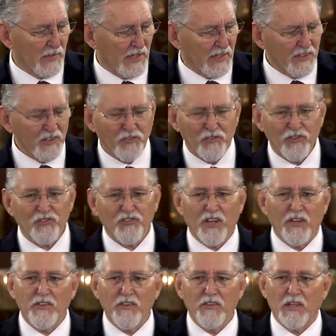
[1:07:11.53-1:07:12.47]
And there's just
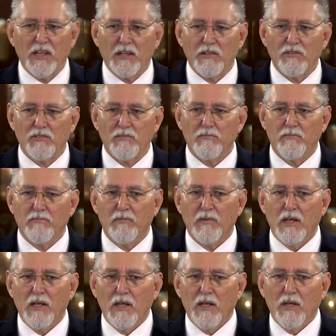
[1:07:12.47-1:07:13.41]
other things.
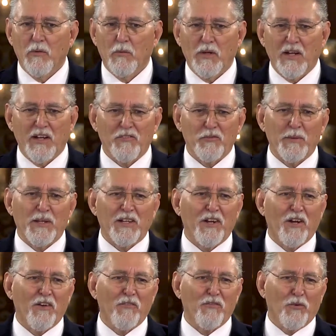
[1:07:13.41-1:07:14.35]
We have to be
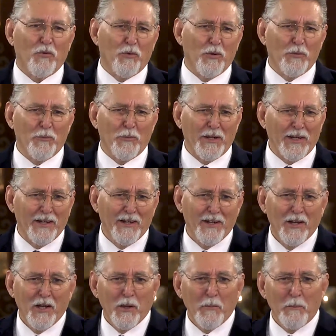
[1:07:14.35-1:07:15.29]
careful when we
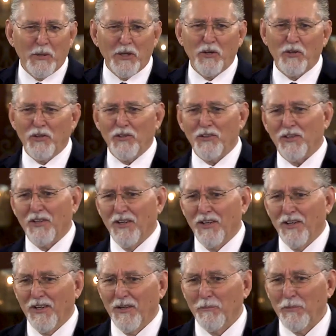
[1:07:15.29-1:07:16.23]
peel,
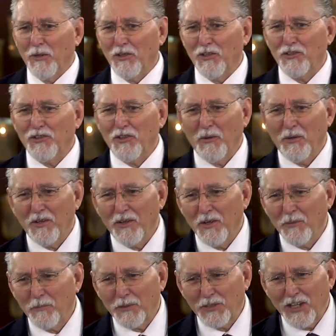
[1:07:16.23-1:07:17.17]
peel a, t-
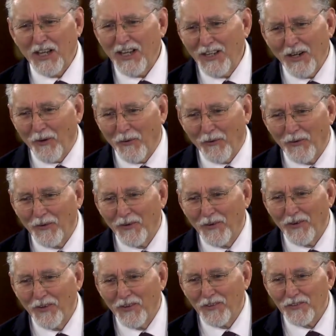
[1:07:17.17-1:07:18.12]
a potato
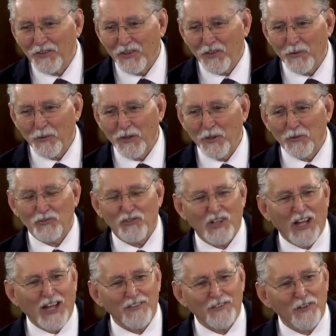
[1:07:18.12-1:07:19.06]
so that we don't
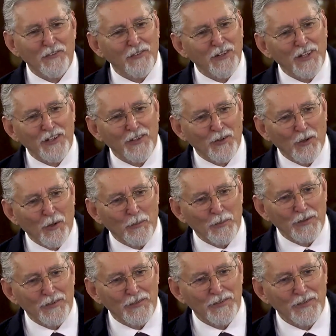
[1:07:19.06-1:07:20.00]
slice our finger
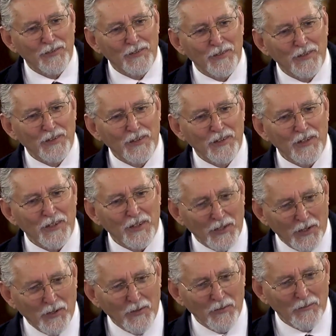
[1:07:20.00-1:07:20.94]
open. You
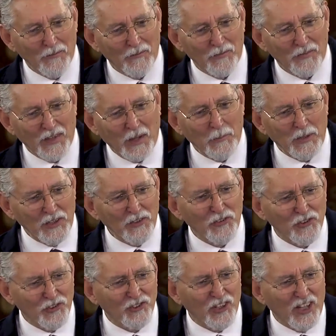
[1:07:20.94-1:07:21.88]
know? I mean,
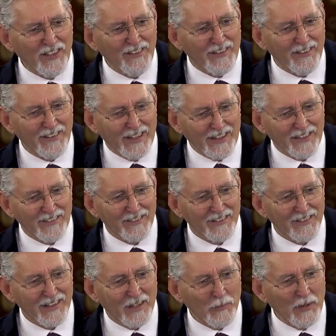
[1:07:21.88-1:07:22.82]
there's just lots of
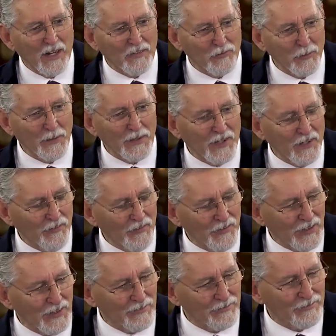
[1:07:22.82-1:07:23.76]
things that we have to be
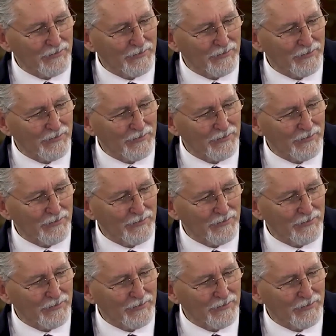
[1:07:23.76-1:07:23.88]
careful of.